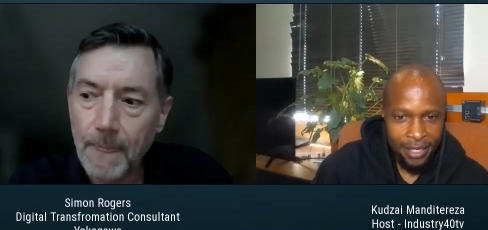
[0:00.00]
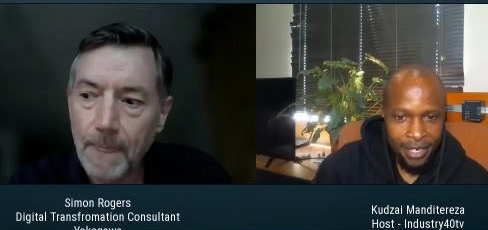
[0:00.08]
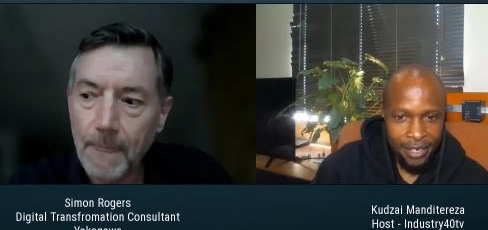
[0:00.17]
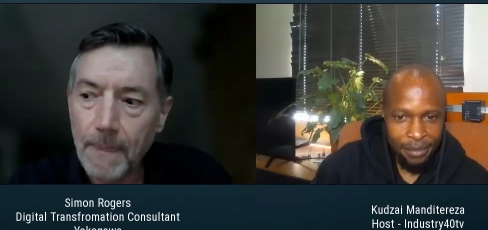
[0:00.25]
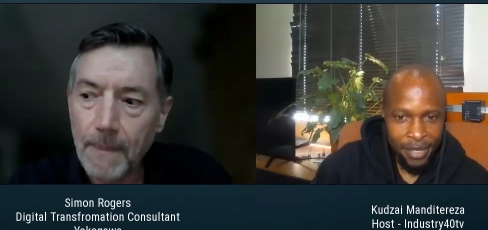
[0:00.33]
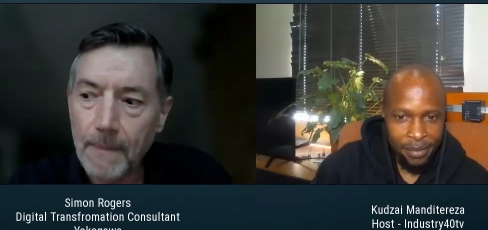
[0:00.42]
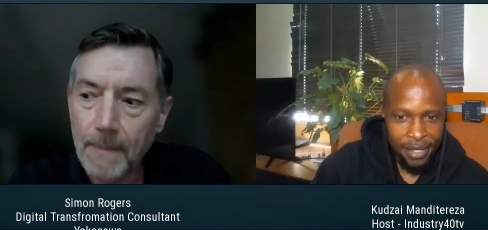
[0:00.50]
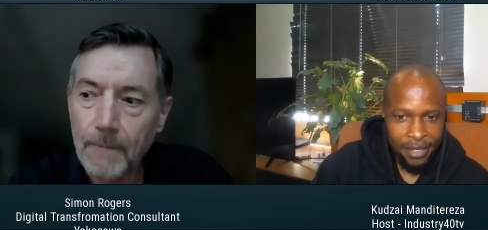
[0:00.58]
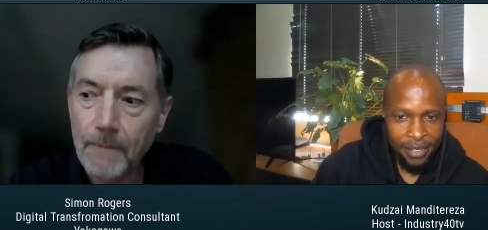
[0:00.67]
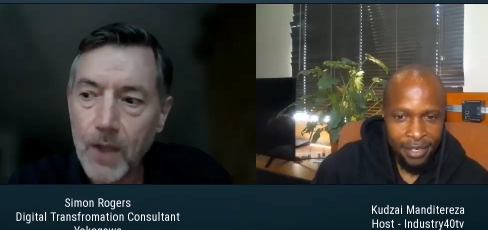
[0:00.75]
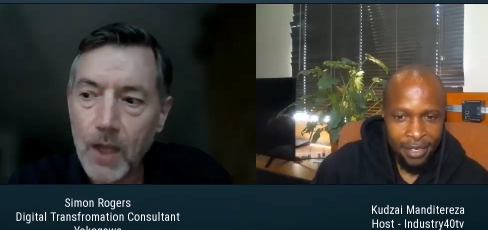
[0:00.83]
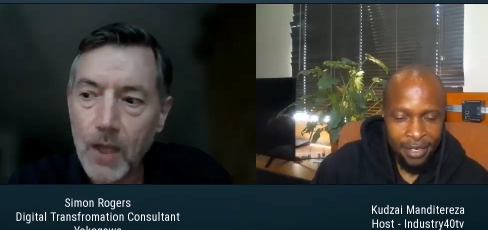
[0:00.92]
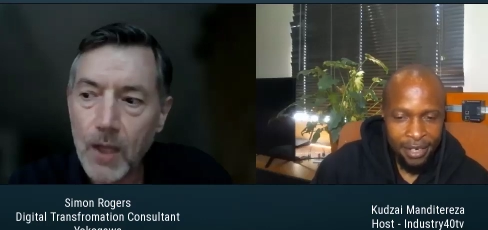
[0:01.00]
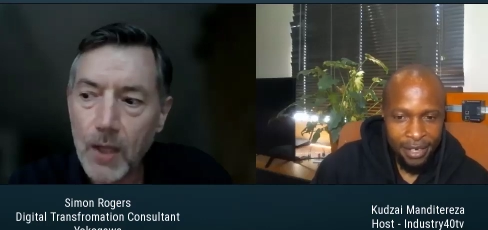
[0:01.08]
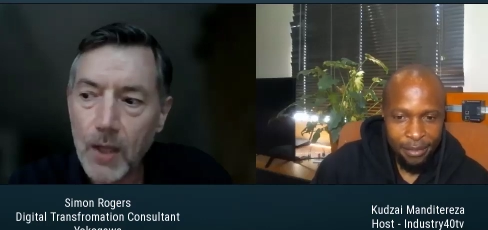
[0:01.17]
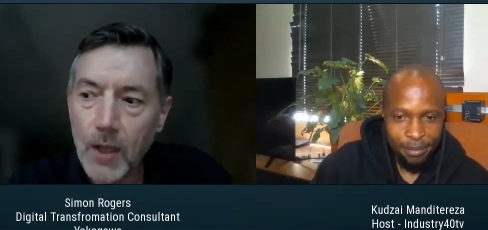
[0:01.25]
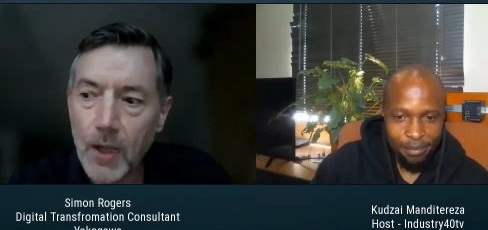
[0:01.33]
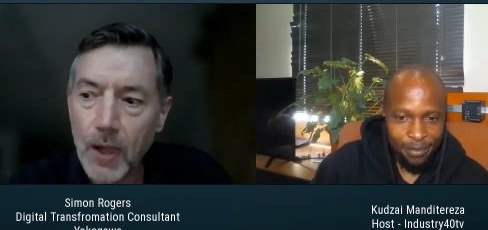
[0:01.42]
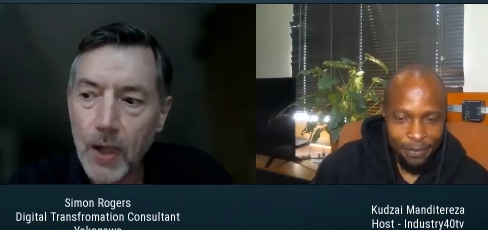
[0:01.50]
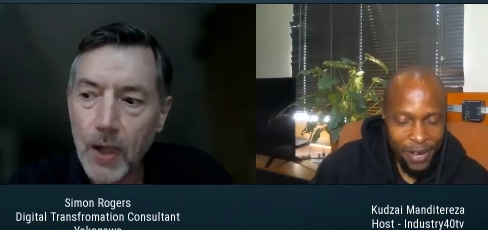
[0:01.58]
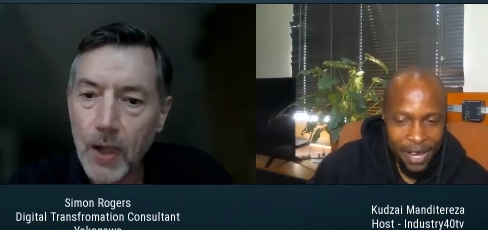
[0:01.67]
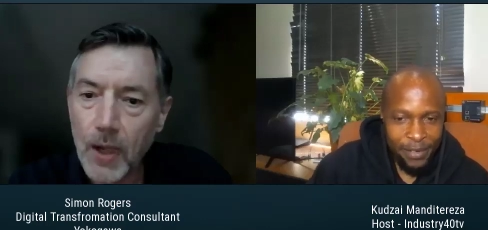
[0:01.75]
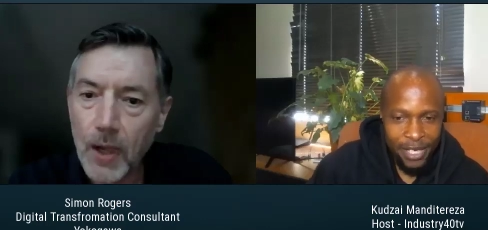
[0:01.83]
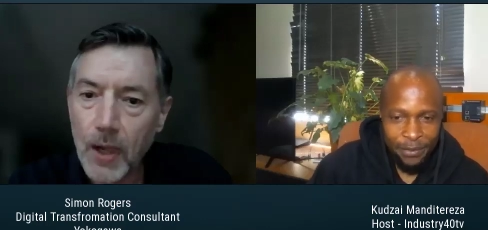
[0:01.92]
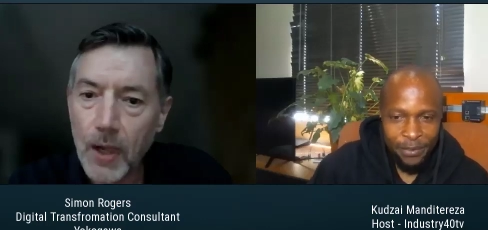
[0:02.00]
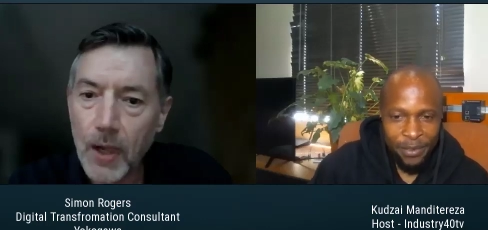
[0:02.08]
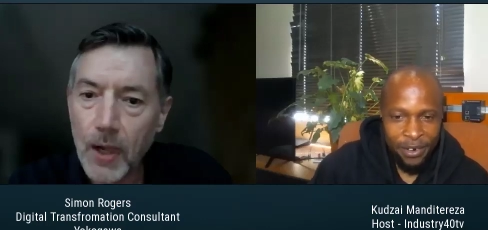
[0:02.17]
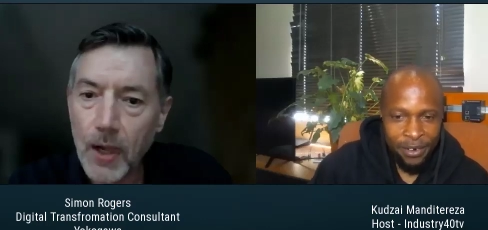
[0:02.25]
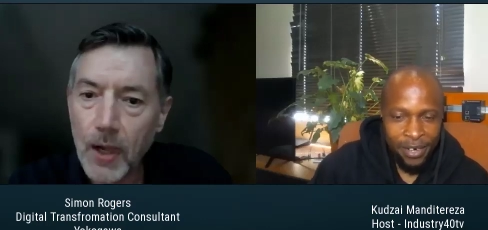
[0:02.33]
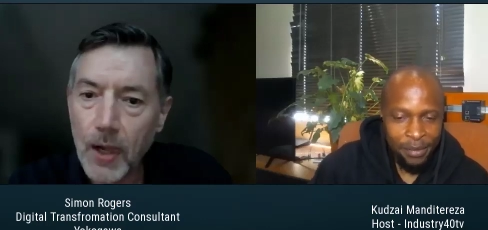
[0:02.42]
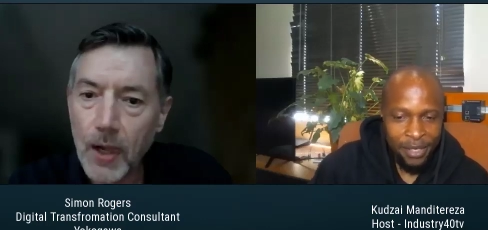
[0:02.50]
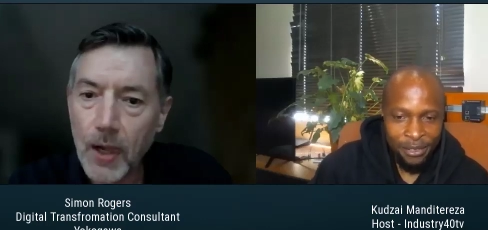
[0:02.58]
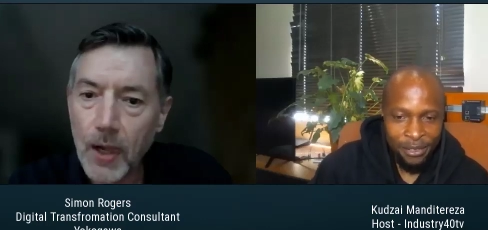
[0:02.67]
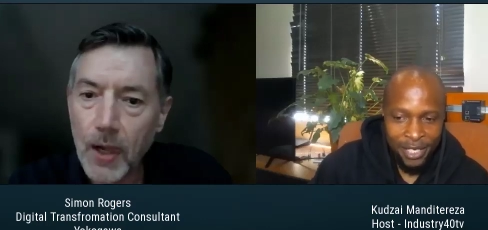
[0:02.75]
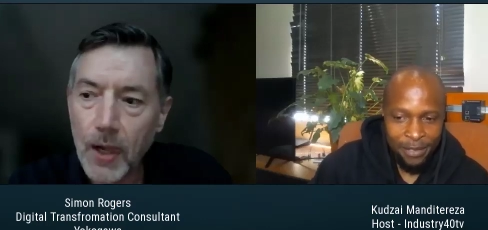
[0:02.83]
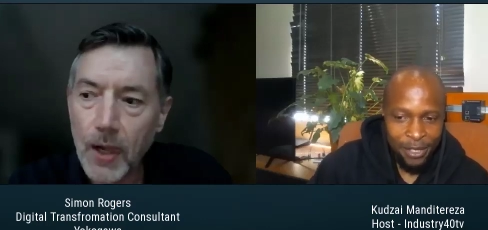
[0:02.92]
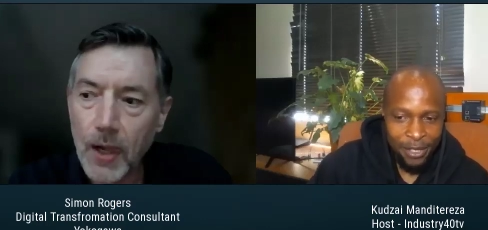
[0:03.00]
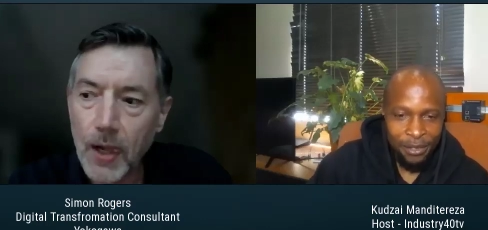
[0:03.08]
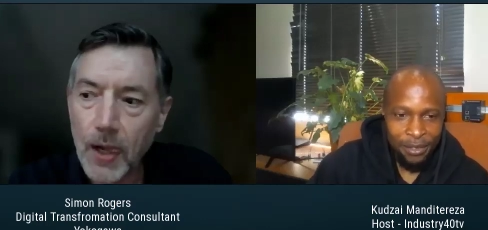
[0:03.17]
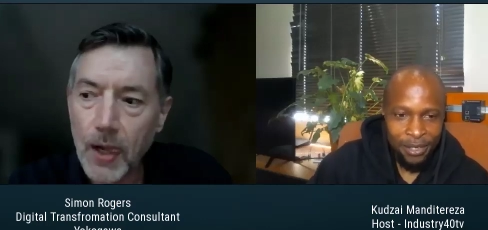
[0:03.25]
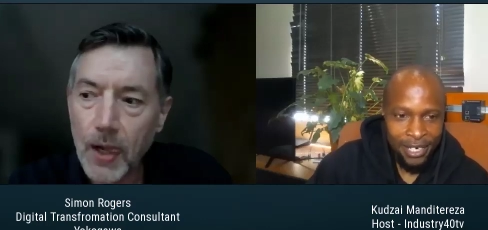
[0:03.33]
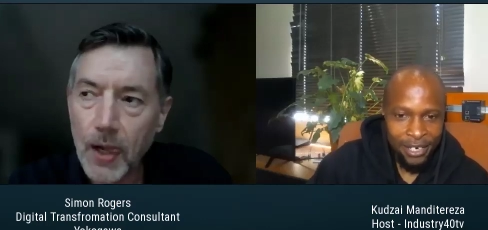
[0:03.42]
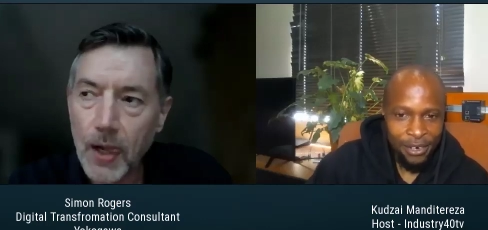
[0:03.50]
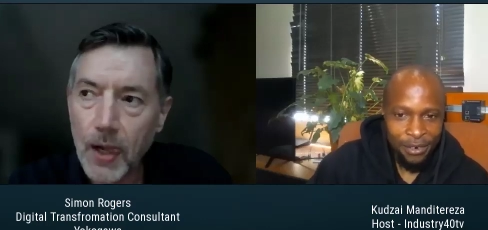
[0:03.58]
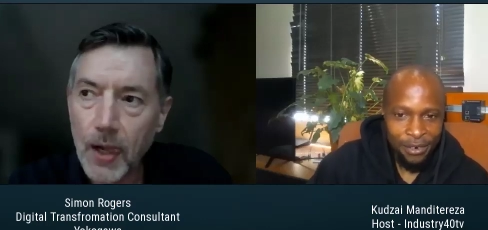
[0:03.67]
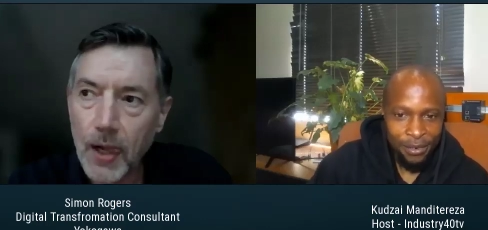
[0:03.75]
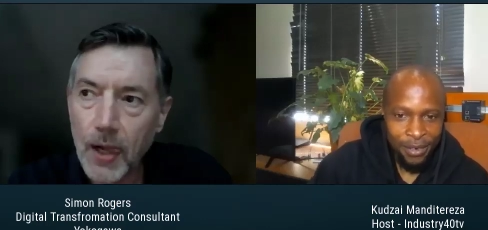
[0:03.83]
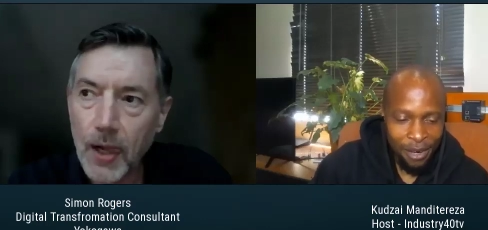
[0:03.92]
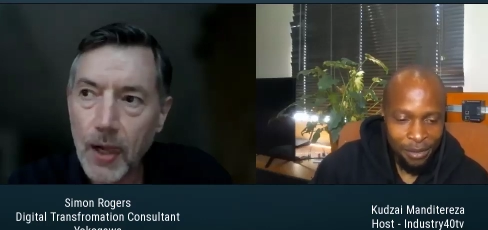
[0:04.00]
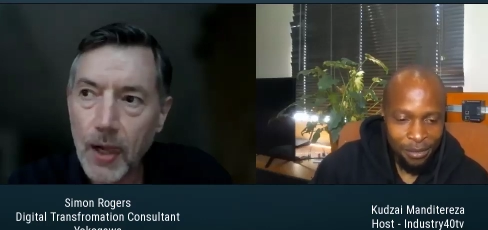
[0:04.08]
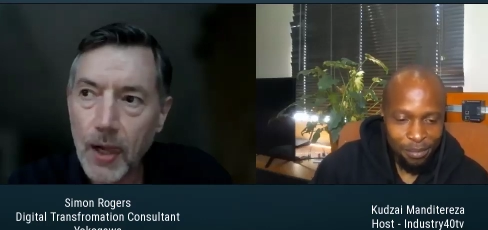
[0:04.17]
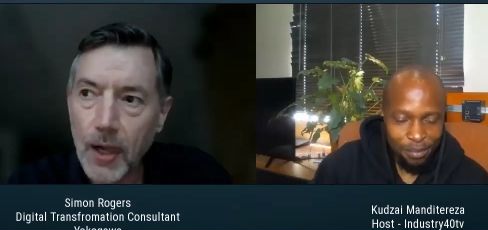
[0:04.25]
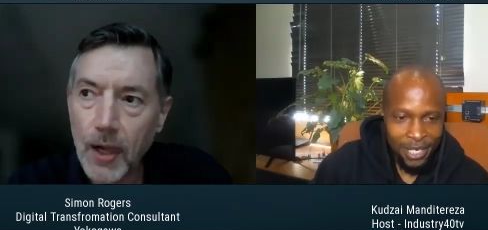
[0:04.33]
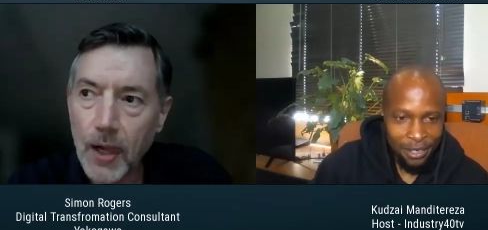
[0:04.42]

Speaker 1: Say maybe uh, five years from now i mean you never know really know how